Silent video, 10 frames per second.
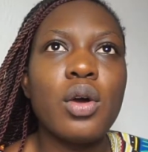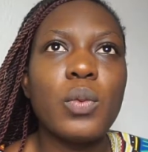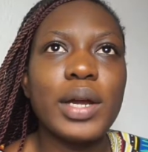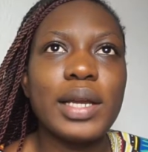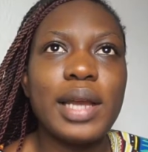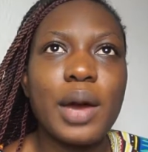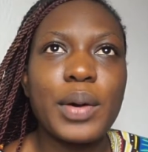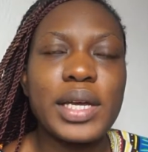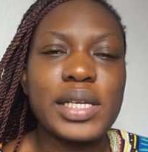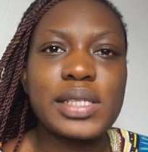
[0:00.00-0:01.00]
we are now
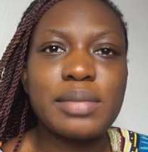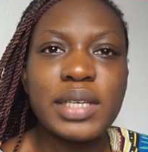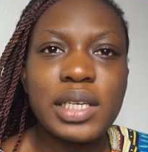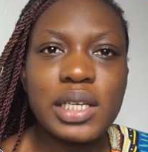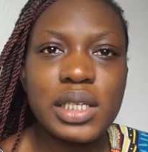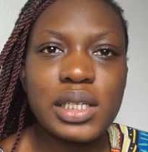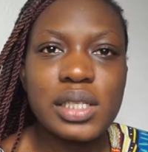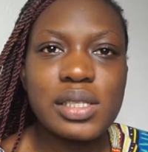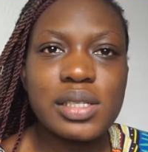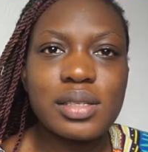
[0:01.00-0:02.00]
at East
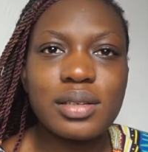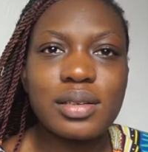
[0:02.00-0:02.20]
Midlands.